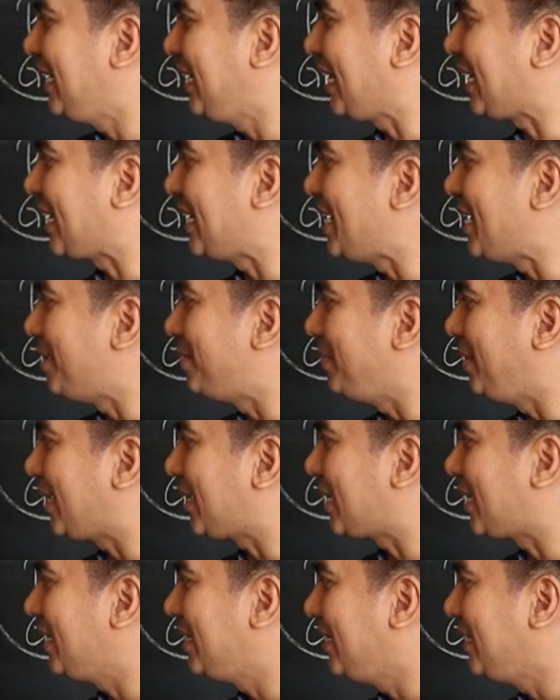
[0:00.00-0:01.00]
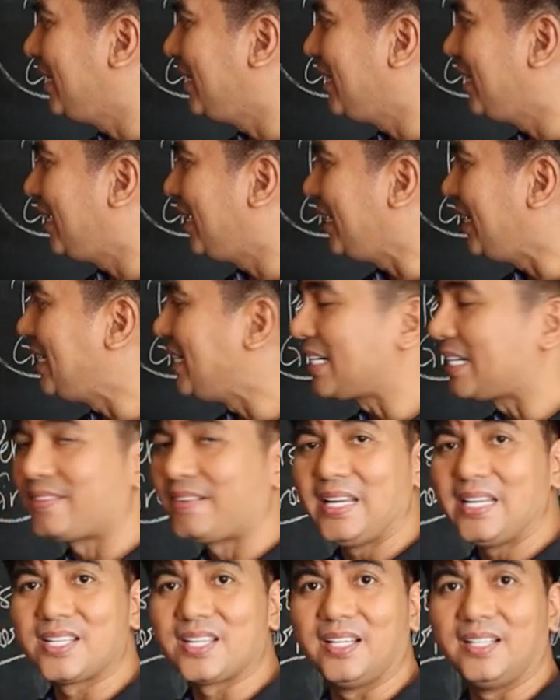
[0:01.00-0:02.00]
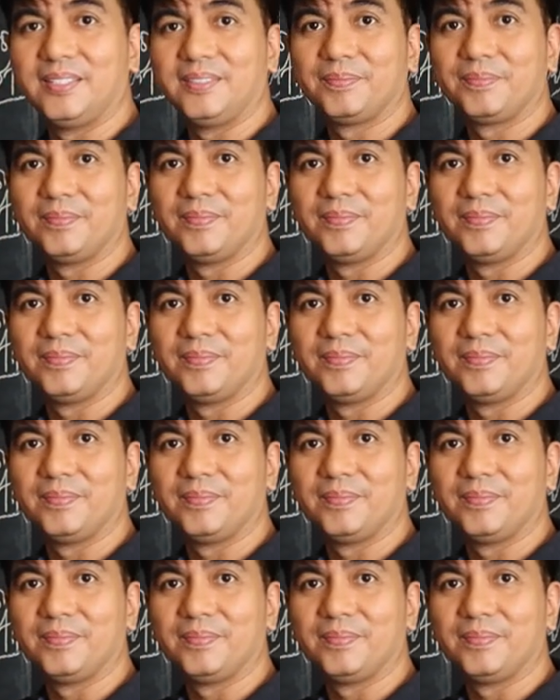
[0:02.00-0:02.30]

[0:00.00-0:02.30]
Economic Integration.